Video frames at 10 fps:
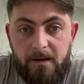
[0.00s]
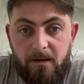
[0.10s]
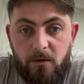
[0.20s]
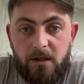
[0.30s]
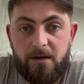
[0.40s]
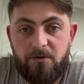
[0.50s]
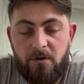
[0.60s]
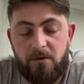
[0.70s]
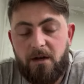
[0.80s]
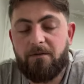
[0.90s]
What Land Rover
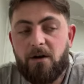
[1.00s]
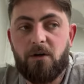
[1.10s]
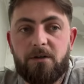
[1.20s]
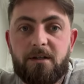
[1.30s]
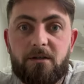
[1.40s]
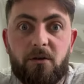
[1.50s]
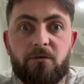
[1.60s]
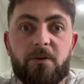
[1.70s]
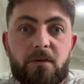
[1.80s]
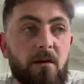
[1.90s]
do you have? I've got a
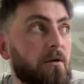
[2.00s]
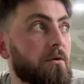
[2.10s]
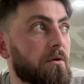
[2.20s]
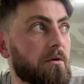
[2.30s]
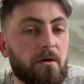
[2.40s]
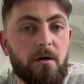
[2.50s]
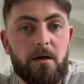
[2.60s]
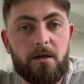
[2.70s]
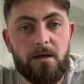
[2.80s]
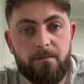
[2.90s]
Discovery 2
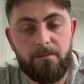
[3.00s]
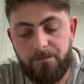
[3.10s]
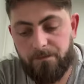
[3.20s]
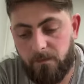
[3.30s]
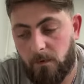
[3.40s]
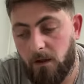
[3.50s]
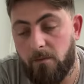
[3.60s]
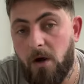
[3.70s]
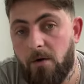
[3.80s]
at the